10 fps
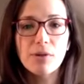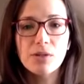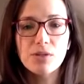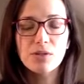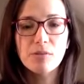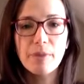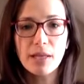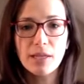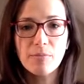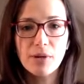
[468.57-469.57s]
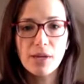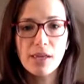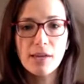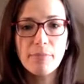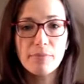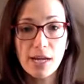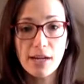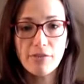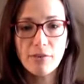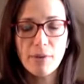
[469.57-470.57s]
We're gonna do some belly breathing,
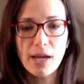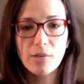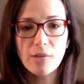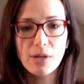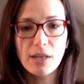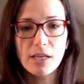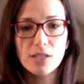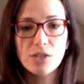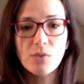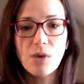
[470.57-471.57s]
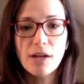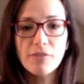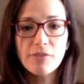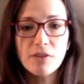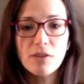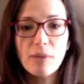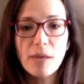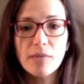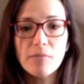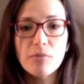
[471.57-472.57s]
diaphragmatic breathing. So you wanna feel the
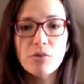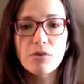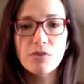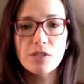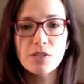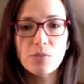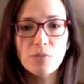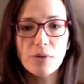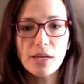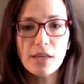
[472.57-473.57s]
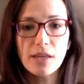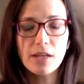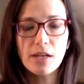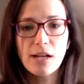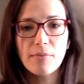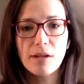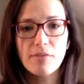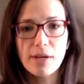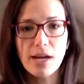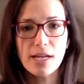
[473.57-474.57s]
belly move as you breathe. And again, I'm
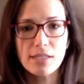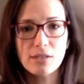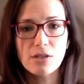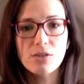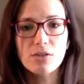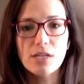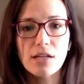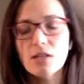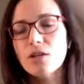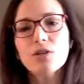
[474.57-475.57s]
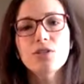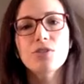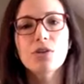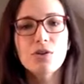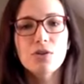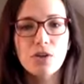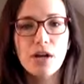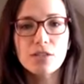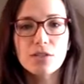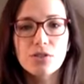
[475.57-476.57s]
gonna have my eyes closed and I'll encourage you to close
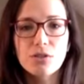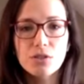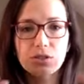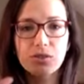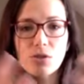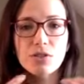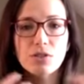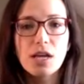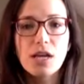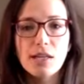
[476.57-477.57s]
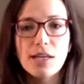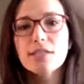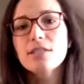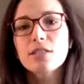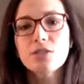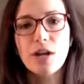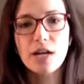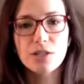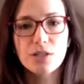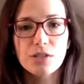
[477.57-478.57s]
your eyes too, just so there's less
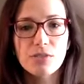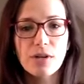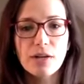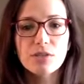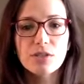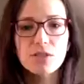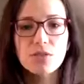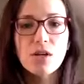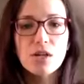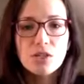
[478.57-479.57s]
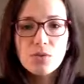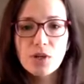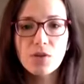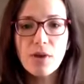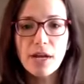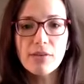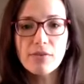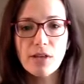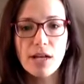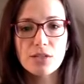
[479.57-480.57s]
distractions around you. So when you're ready,
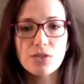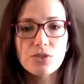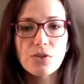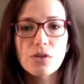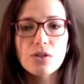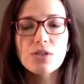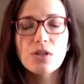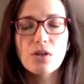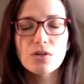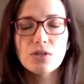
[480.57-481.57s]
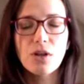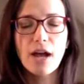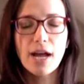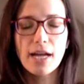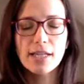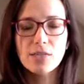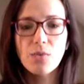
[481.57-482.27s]
relax your shoulders, close your eyes.